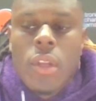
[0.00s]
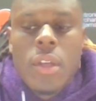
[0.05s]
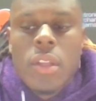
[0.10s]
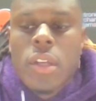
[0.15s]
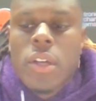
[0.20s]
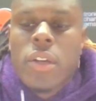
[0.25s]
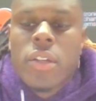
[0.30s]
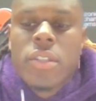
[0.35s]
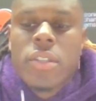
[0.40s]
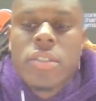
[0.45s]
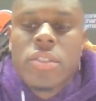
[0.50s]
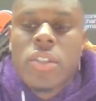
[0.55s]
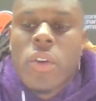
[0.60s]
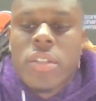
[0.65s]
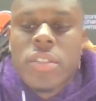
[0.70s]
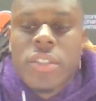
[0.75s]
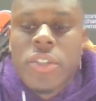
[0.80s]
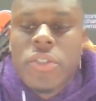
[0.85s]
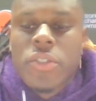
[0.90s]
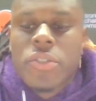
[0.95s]
There is no
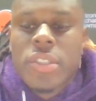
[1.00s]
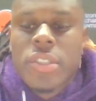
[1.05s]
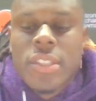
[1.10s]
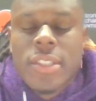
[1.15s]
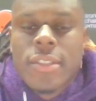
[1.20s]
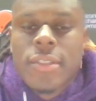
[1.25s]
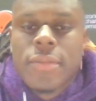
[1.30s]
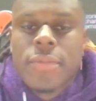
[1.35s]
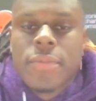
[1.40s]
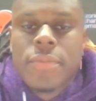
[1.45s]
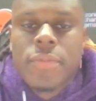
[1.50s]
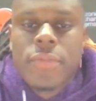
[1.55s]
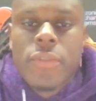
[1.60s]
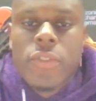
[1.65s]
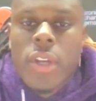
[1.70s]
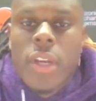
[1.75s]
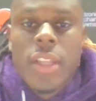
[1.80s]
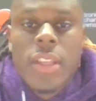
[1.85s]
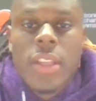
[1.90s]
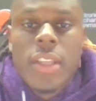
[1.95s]
excuses
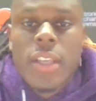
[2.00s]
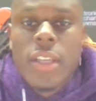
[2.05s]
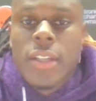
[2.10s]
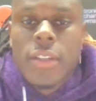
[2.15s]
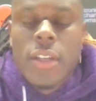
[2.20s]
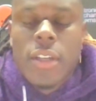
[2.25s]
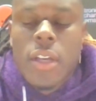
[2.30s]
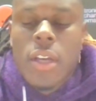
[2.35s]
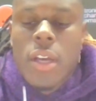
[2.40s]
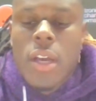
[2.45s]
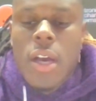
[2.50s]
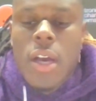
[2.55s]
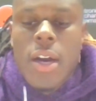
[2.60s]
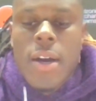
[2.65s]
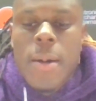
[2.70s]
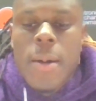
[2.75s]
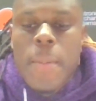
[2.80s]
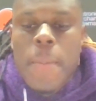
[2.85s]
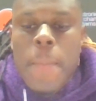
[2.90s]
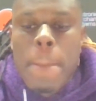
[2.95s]
for anything.
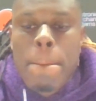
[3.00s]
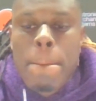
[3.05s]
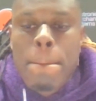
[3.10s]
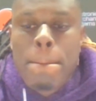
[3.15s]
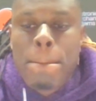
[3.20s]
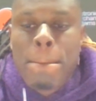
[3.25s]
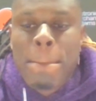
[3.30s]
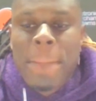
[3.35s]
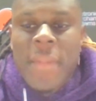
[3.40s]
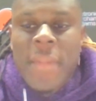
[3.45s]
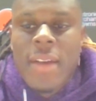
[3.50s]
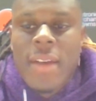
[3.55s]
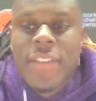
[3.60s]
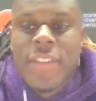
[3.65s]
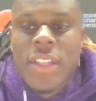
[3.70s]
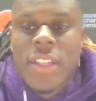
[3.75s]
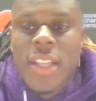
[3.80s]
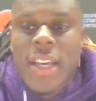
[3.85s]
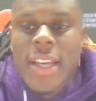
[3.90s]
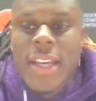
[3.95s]
I
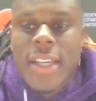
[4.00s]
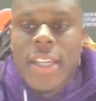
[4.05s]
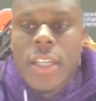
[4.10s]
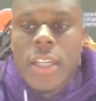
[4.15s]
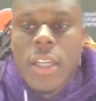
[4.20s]
feel like